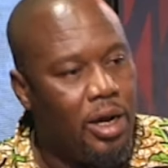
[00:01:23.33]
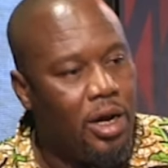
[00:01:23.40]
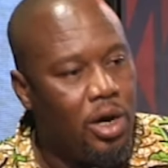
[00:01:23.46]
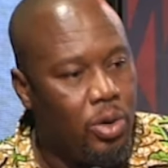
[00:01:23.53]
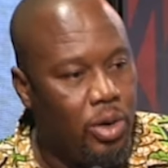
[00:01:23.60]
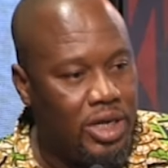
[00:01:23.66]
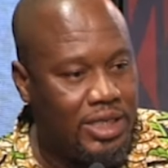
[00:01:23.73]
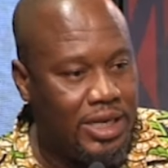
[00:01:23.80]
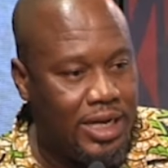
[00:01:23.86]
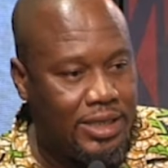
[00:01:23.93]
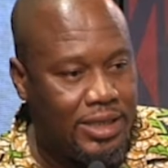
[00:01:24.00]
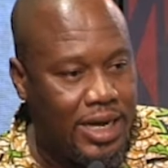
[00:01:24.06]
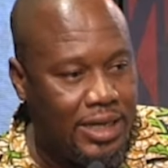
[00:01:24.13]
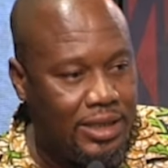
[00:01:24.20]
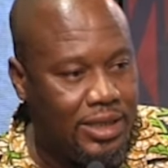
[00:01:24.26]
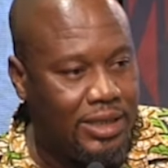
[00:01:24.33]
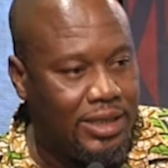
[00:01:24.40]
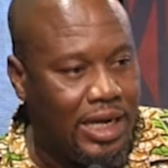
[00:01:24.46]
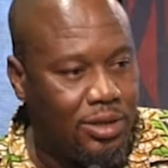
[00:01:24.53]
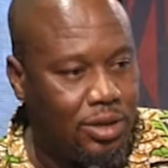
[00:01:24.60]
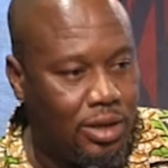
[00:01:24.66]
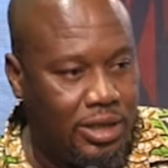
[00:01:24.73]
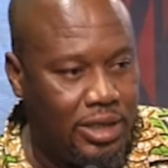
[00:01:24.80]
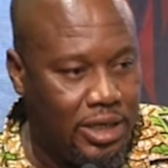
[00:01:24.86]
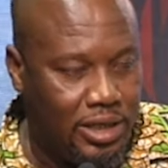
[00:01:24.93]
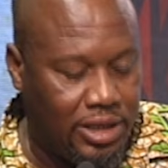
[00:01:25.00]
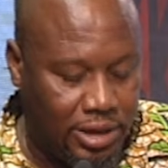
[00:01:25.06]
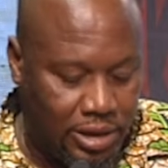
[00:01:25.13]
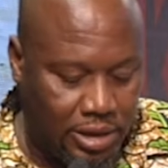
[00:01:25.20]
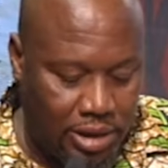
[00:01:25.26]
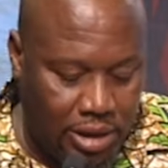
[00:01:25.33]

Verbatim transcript: Research Scientists Association